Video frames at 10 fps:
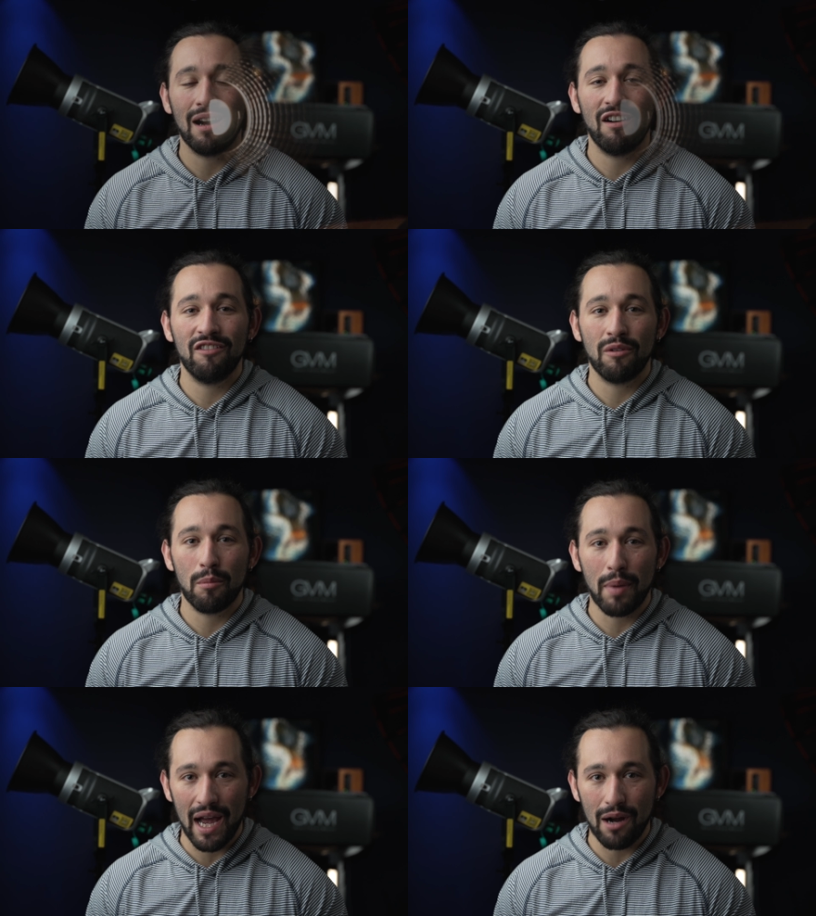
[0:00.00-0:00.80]
of
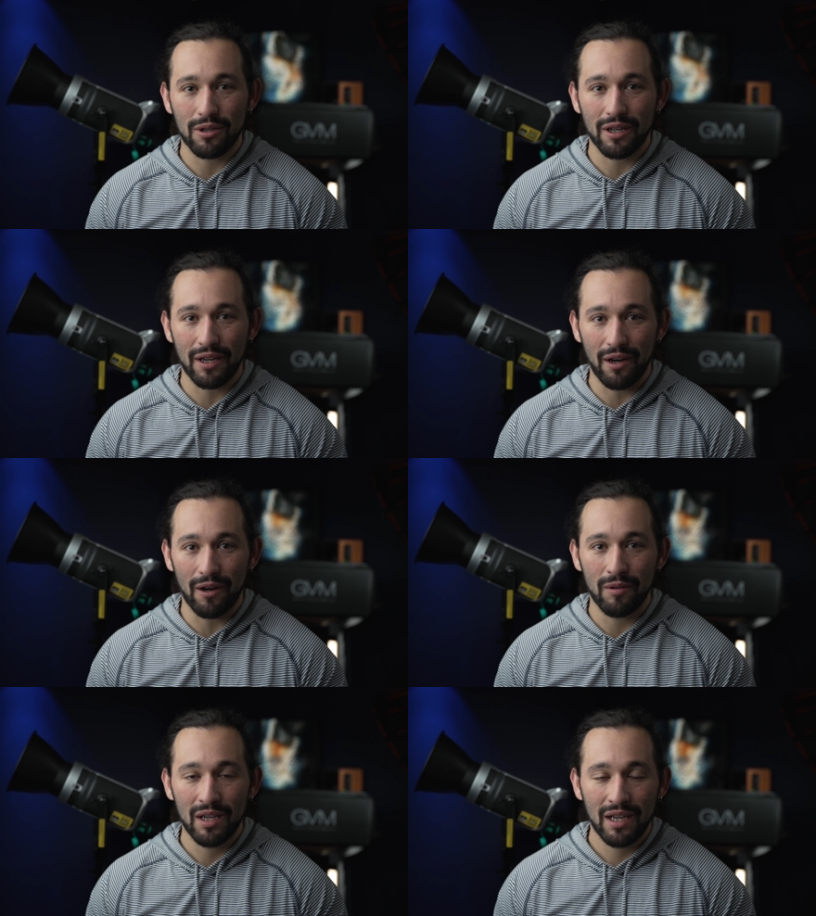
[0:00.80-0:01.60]
power
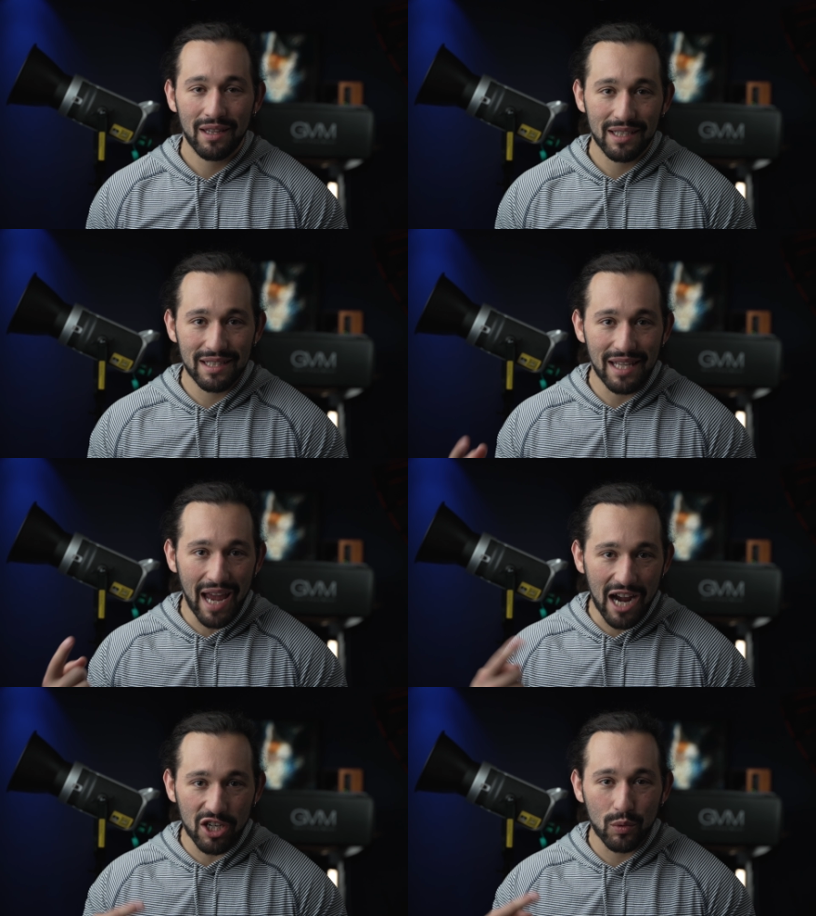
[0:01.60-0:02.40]
here. This is
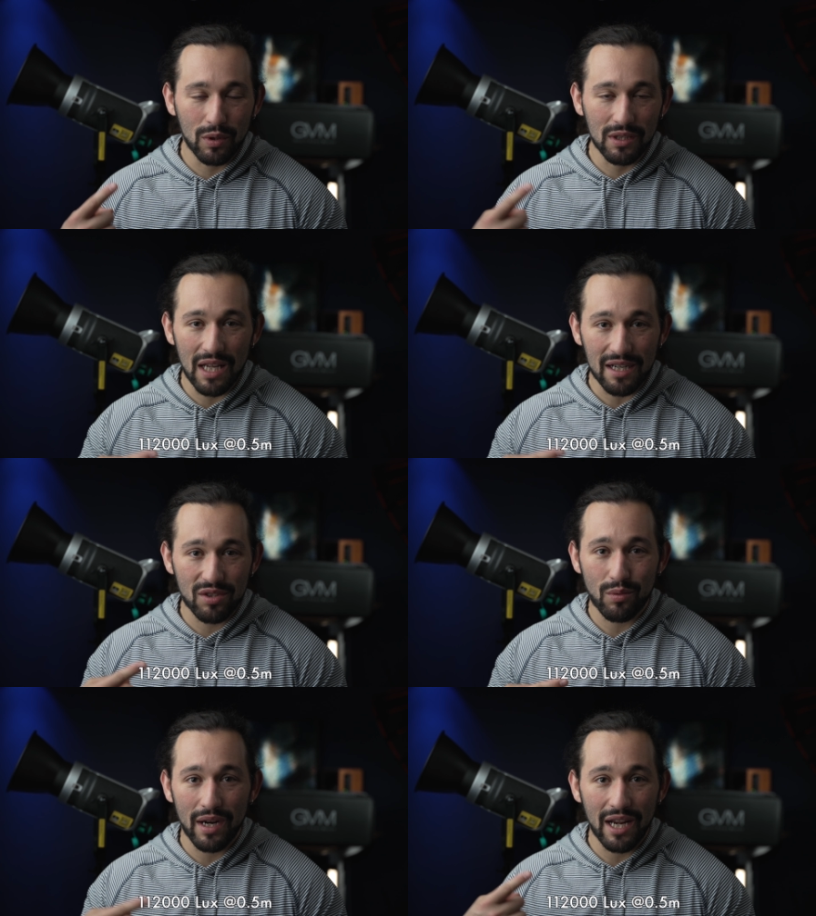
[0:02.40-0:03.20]
the actual
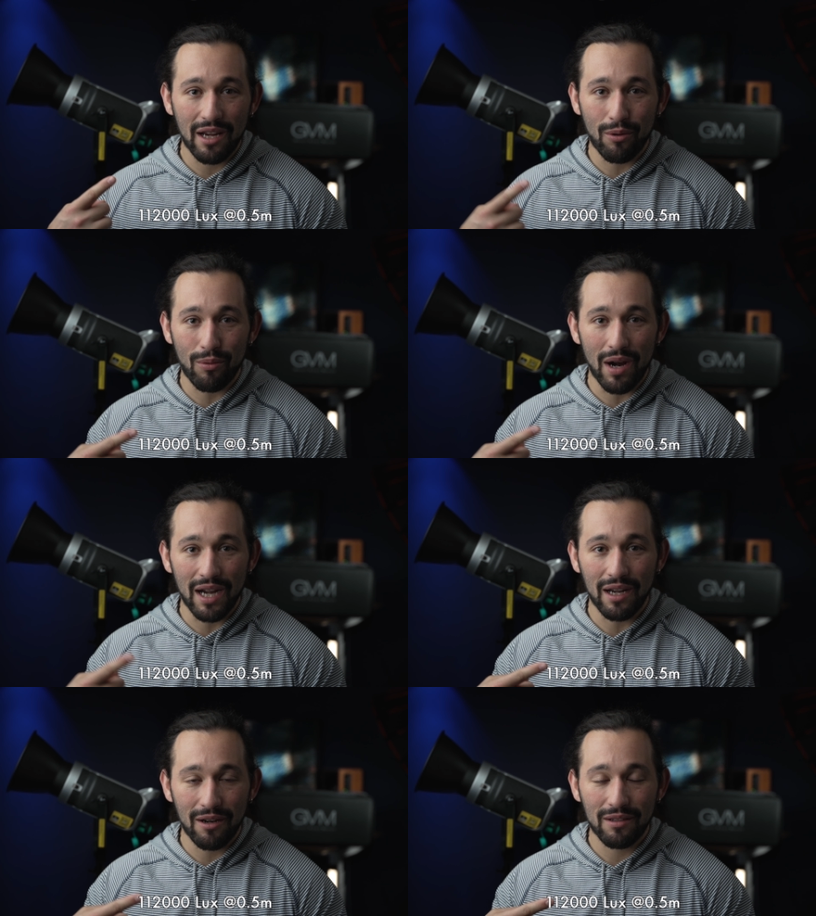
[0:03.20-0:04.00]
lux rating
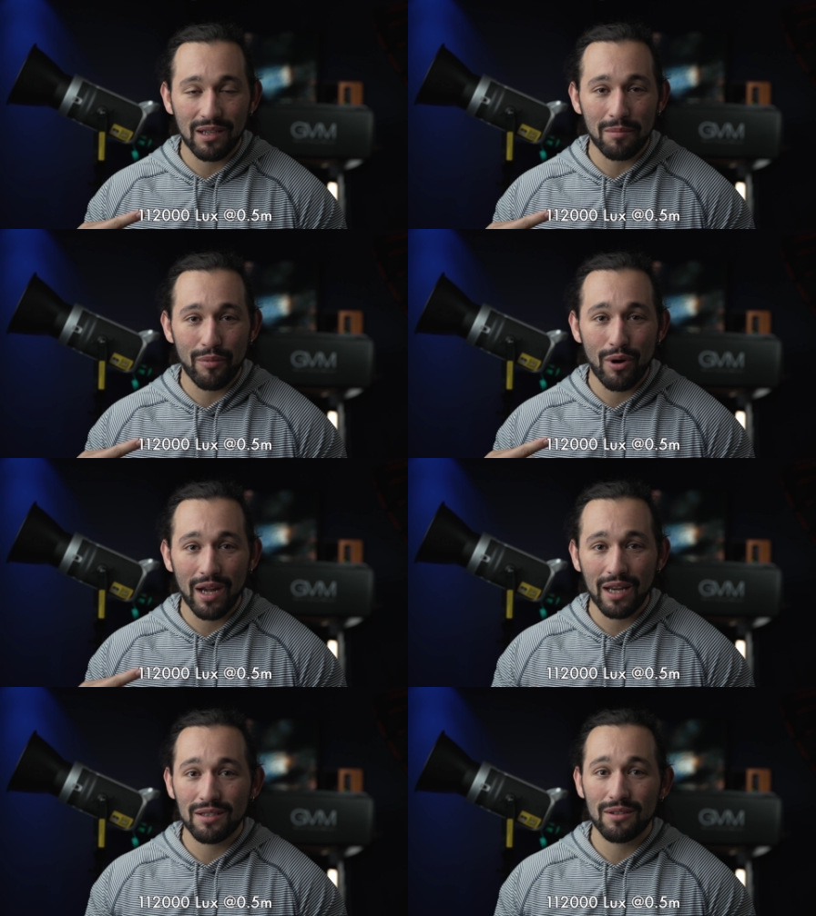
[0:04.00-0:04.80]
right here that I'm
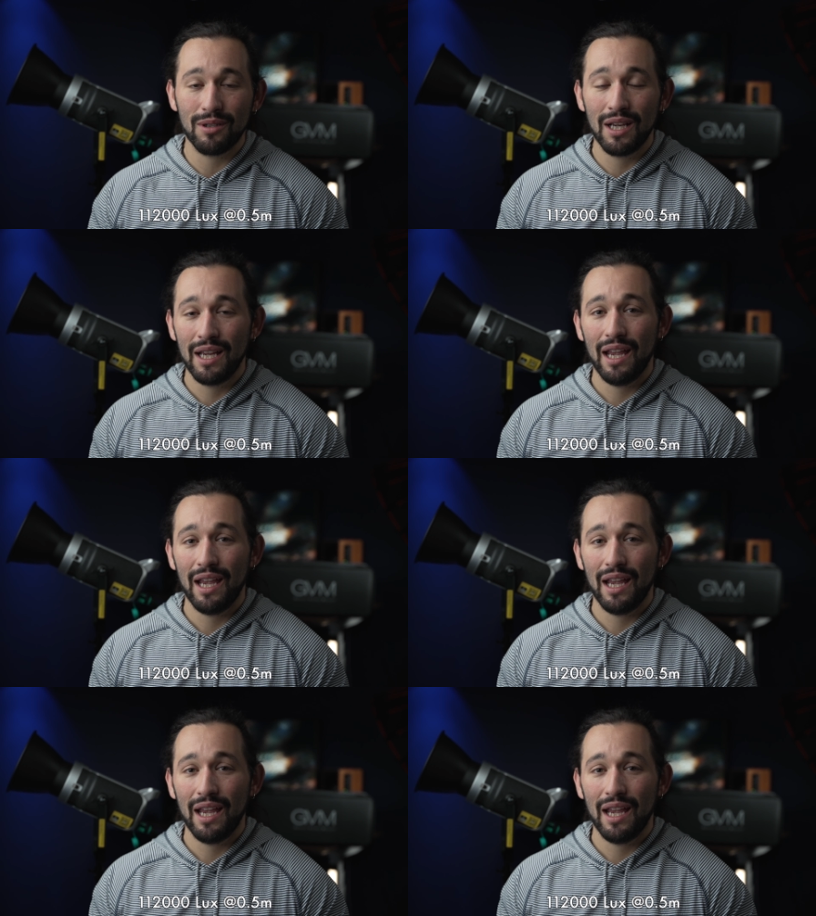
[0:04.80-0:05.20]
pointing to.